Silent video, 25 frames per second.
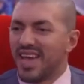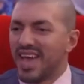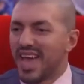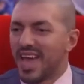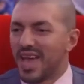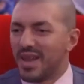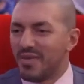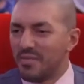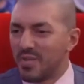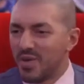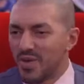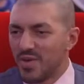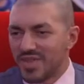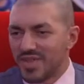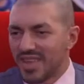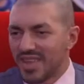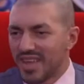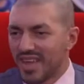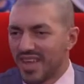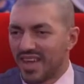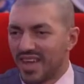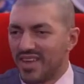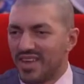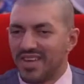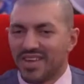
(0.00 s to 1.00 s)

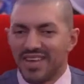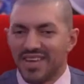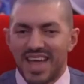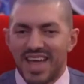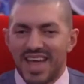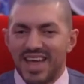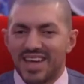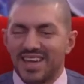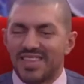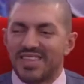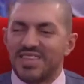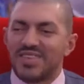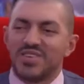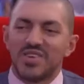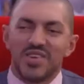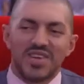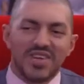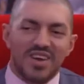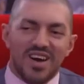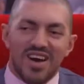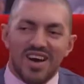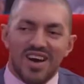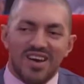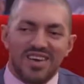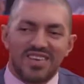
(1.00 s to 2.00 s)
music and street
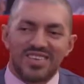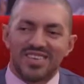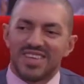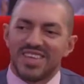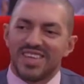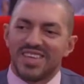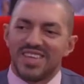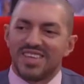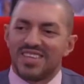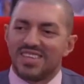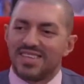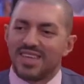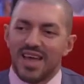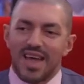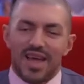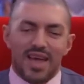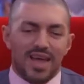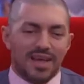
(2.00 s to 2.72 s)
artists.